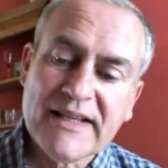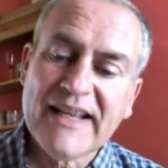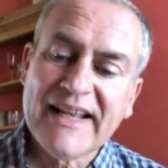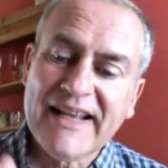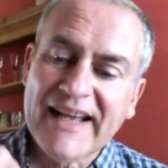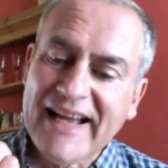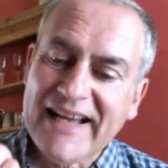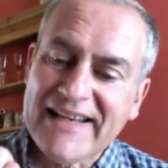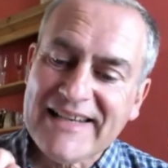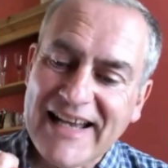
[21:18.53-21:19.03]

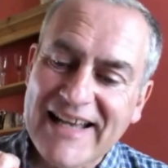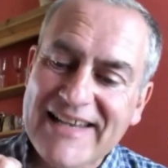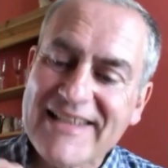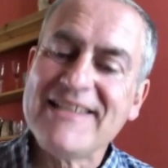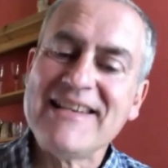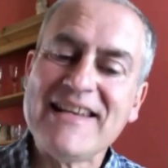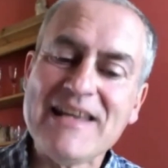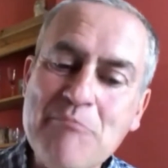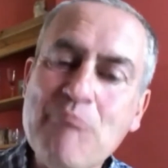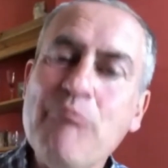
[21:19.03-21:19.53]
had had
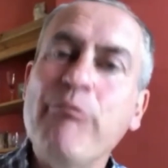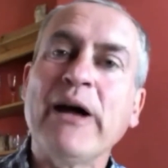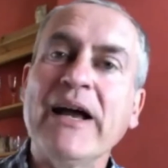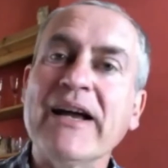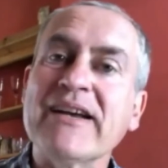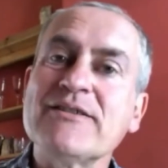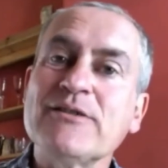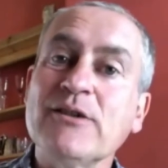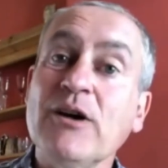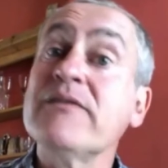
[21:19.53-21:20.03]
an
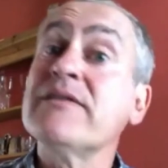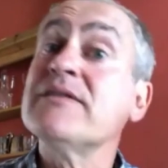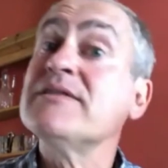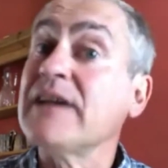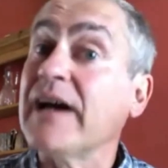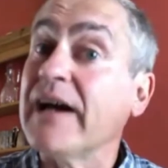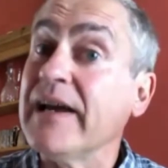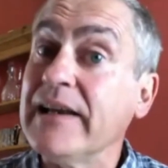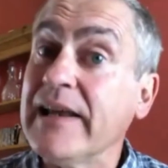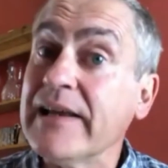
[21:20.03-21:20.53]
impact on the
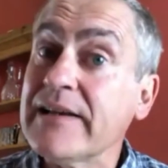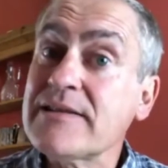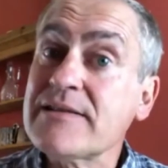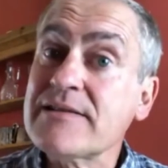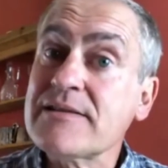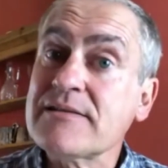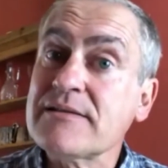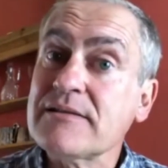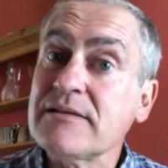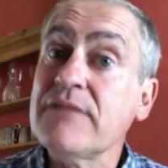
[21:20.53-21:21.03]

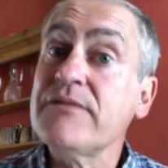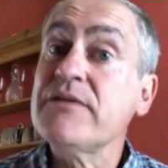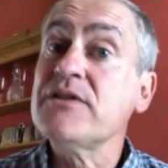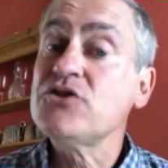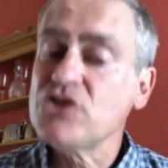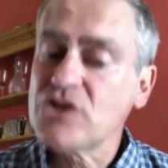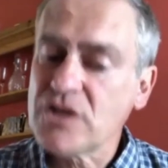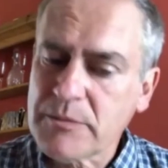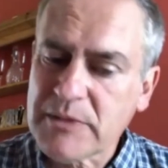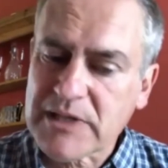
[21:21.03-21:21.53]
dialects of the
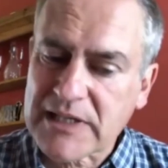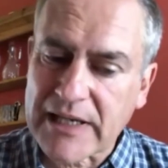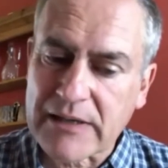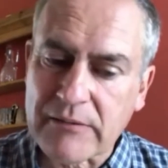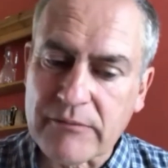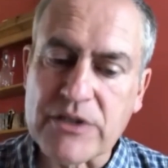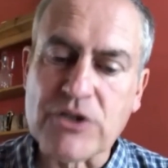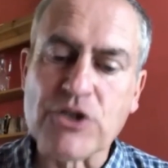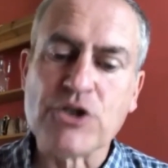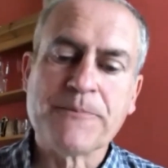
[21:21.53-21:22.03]
German
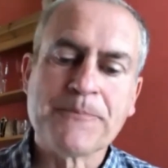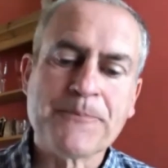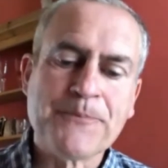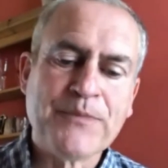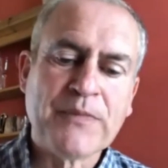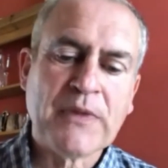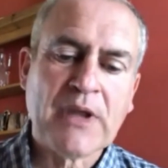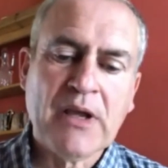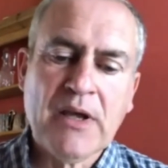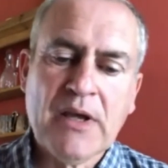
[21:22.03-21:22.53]
language.
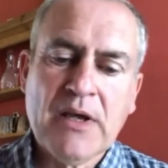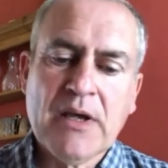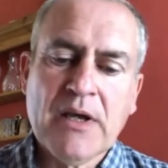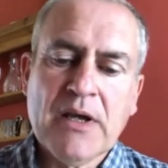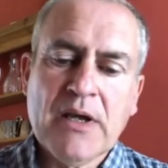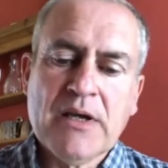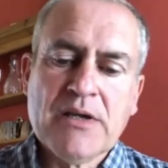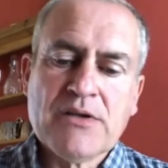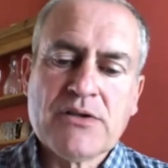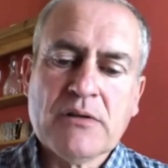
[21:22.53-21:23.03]

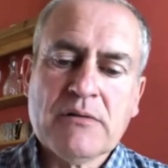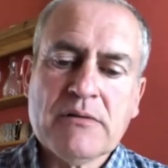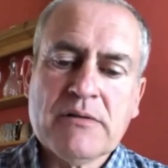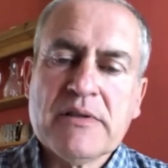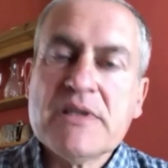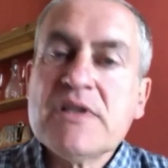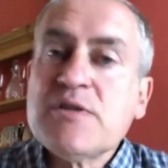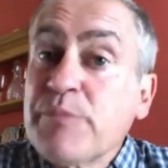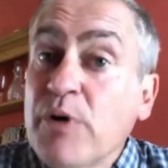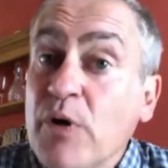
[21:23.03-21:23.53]
So
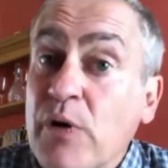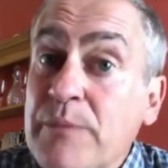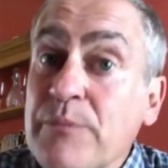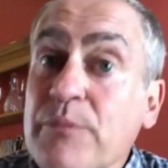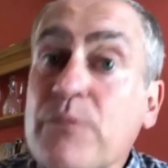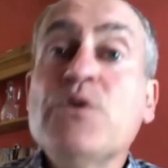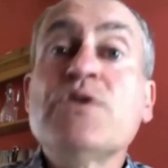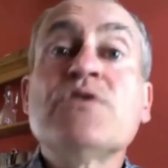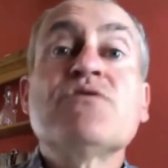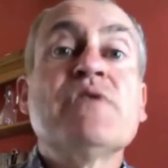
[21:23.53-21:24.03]
this poem
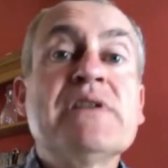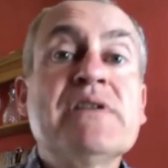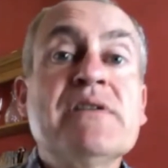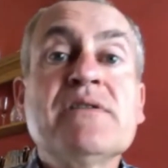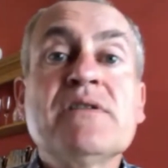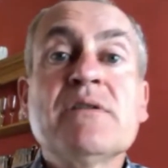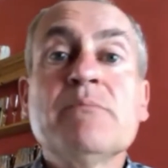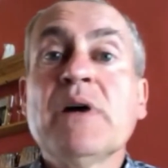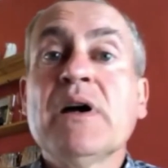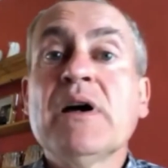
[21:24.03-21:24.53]
was written
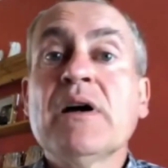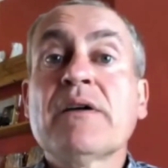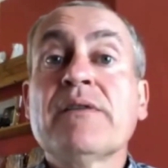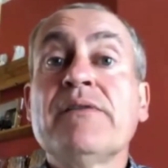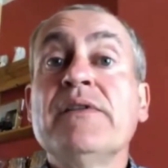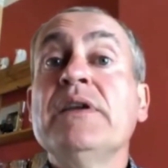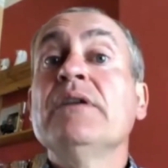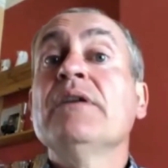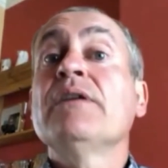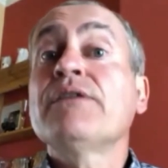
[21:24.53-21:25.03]
to mark
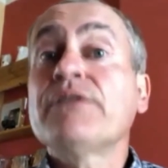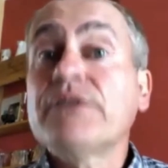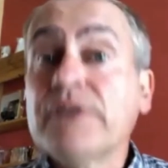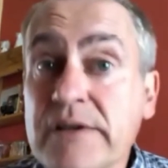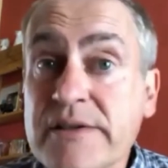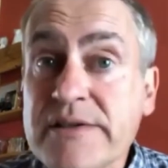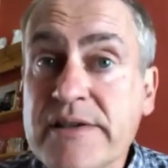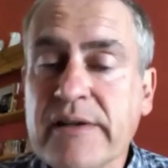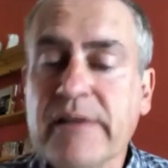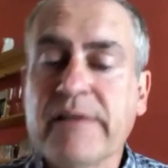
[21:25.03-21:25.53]
the
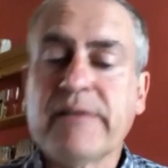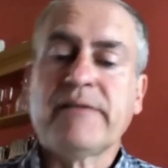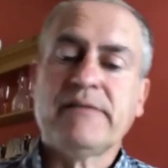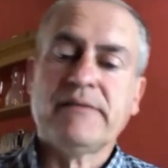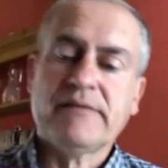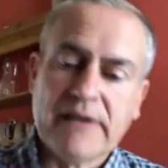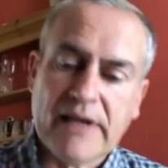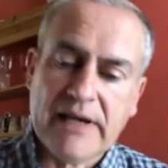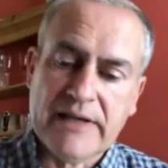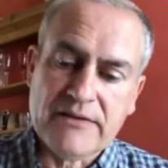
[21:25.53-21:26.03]
30th
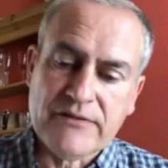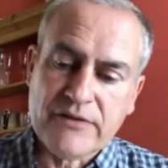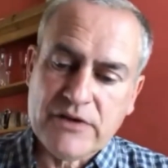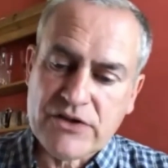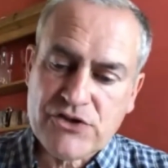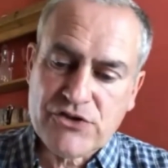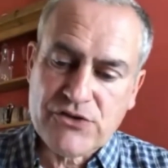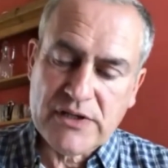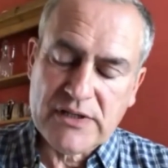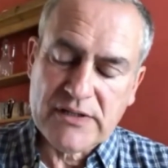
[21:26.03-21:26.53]

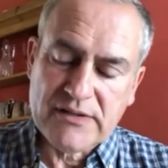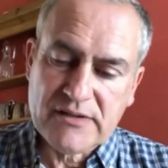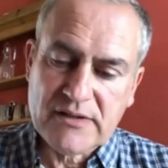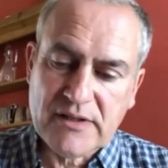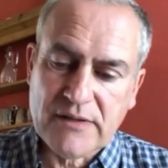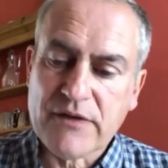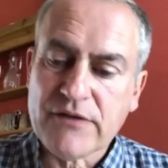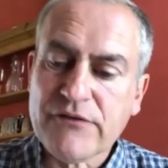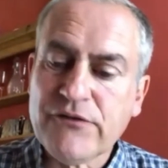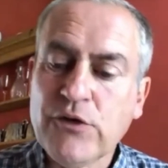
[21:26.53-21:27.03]
anniversary
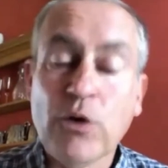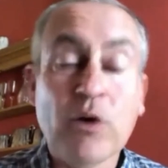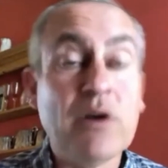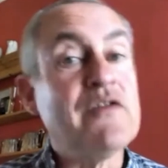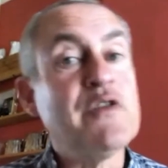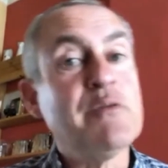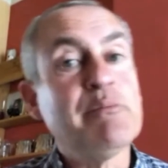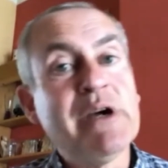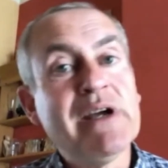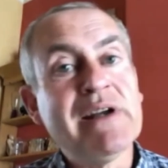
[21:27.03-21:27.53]
of the fall of
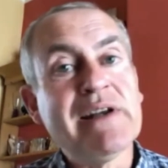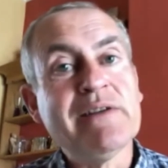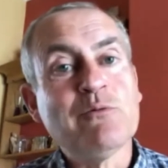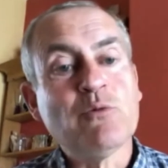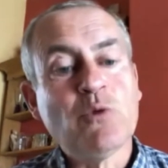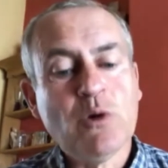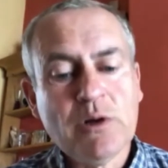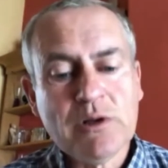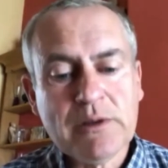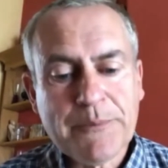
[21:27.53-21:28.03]
the Berlin
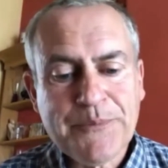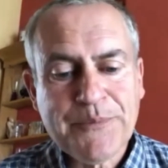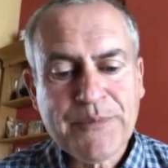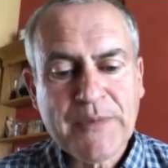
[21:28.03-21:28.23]
Wall,